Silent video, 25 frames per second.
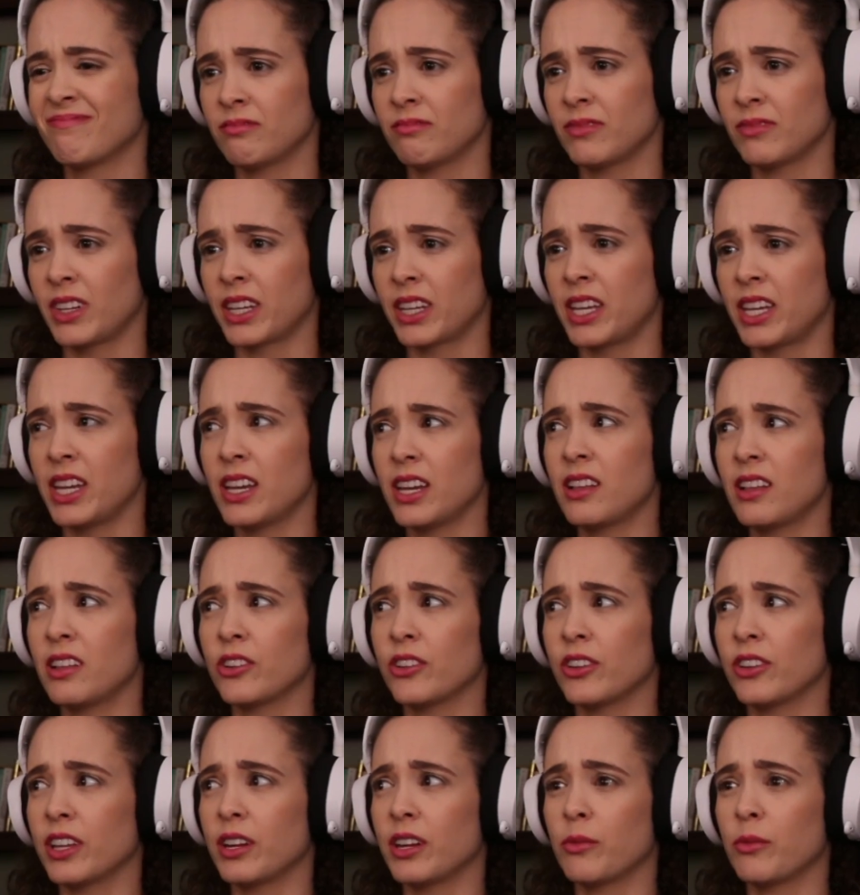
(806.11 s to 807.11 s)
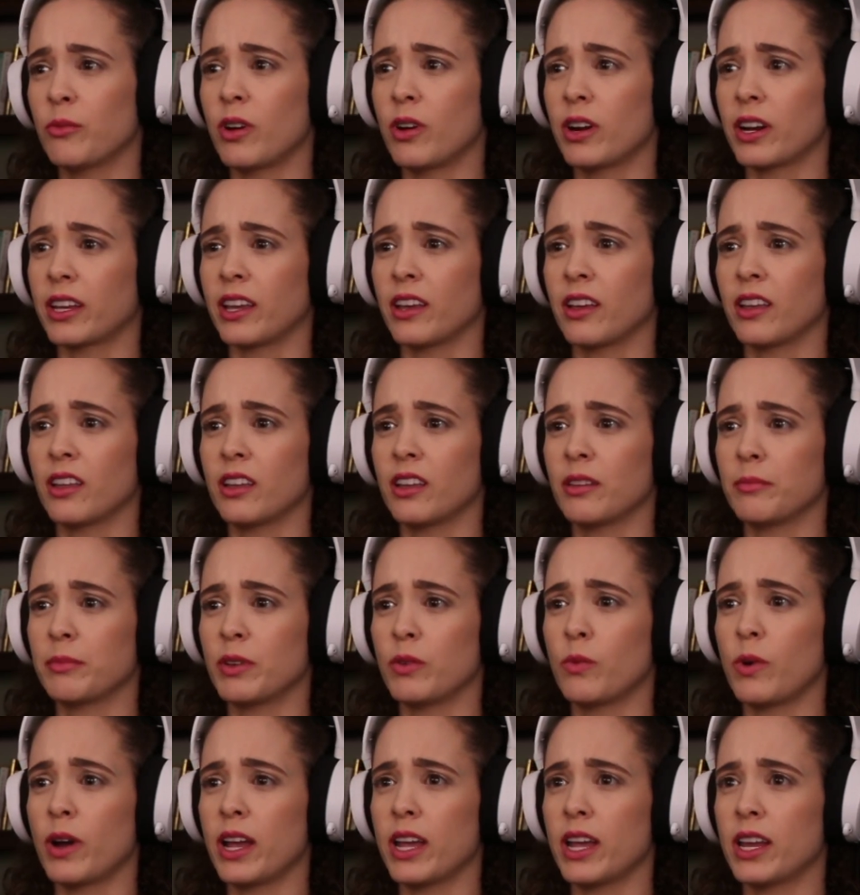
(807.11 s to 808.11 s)
Like, he clearly didn't want to kill him.
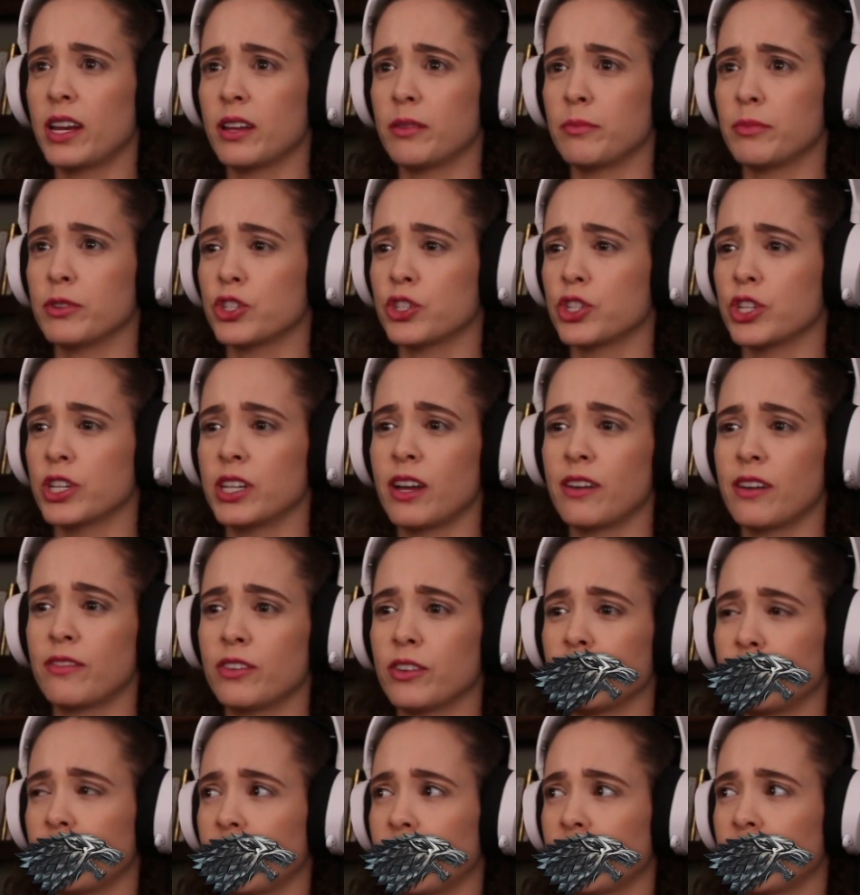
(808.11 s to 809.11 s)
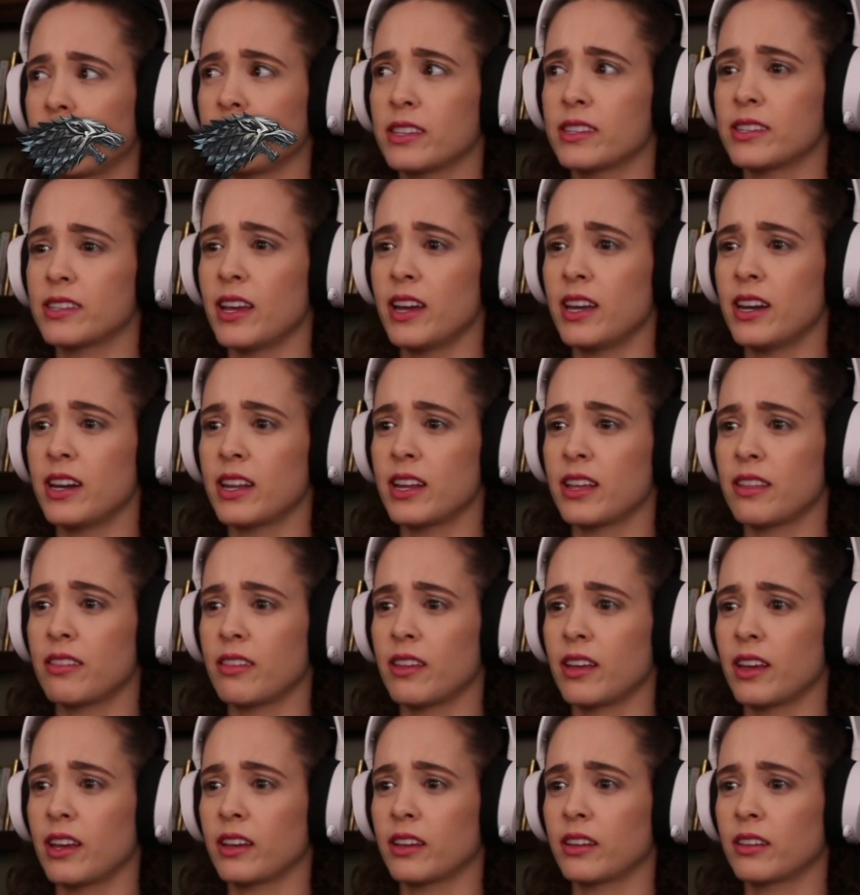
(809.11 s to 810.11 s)
He waited, but she never said
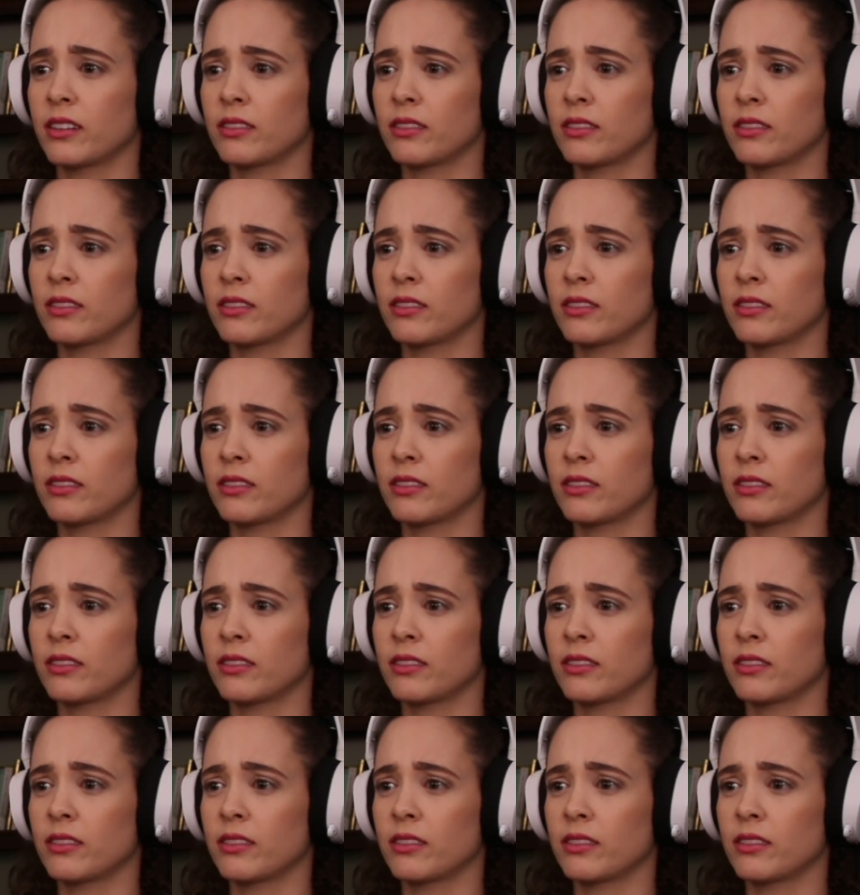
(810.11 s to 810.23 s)
anything.